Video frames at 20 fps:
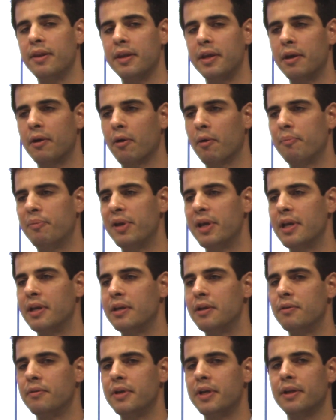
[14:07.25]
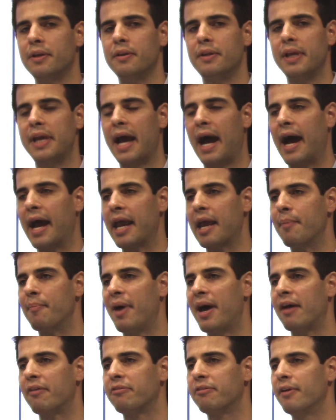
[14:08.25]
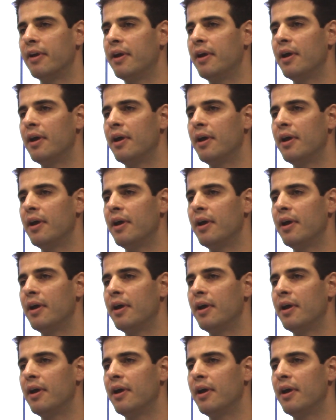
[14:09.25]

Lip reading: the European Union, the IMF,